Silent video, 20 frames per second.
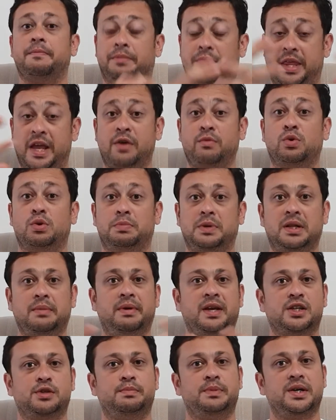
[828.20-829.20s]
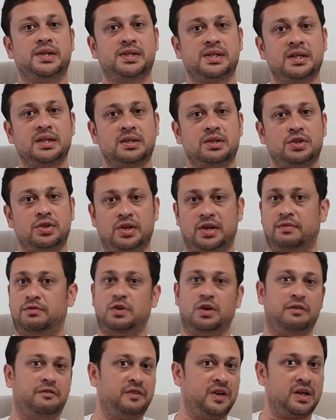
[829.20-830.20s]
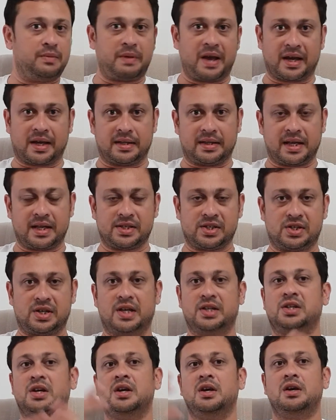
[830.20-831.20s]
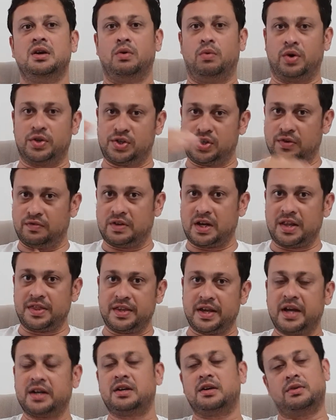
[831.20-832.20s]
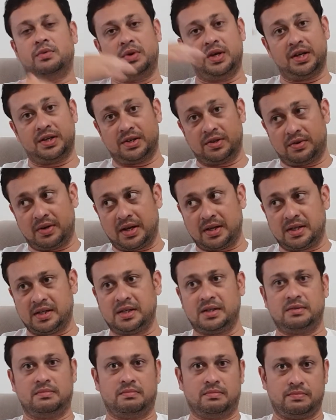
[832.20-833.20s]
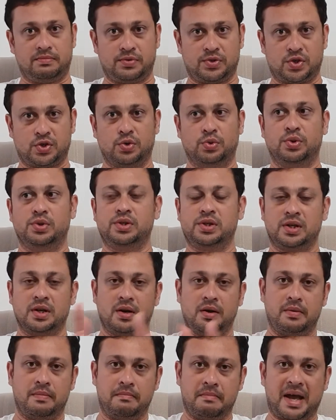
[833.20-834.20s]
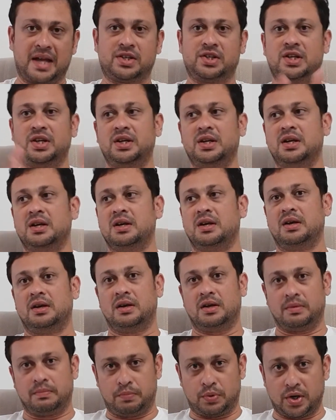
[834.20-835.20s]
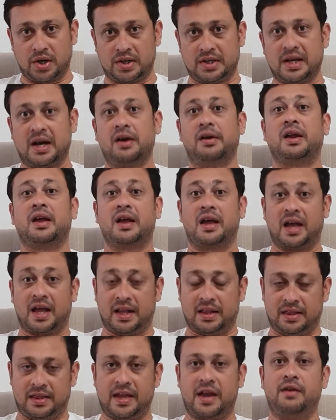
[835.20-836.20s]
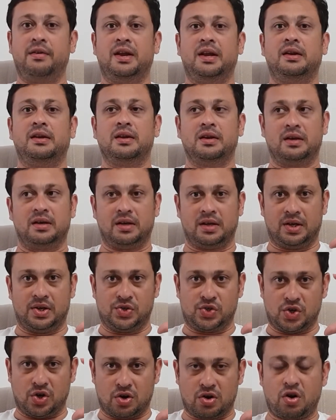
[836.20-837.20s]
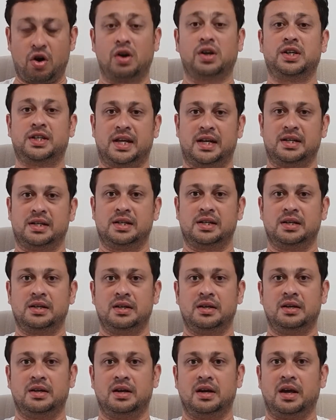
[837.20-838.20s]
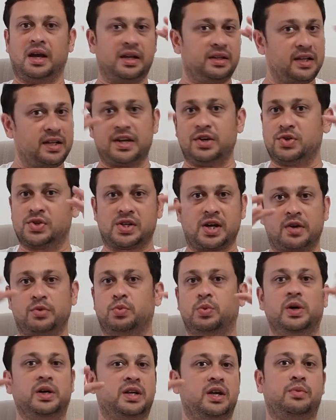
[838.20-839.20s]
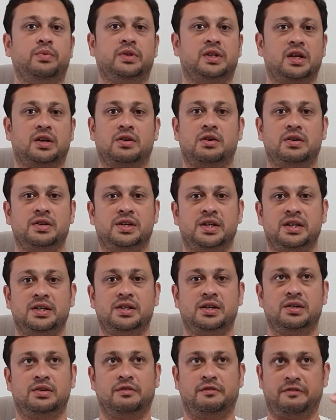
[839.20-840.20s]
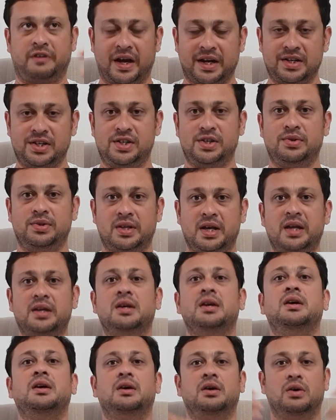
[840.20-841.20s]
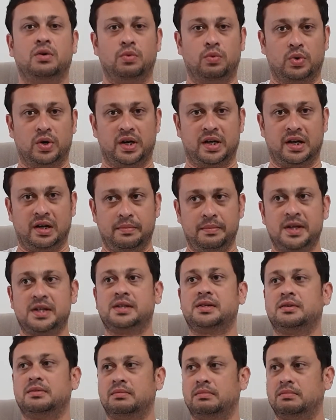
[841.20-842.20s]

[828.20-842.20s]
They would be the best person to give you a feedback at that stage. Once you've done that, reiterating, school, matching, put it down, and therein is your content. And then you start working with that content to fine-tune that, word limit,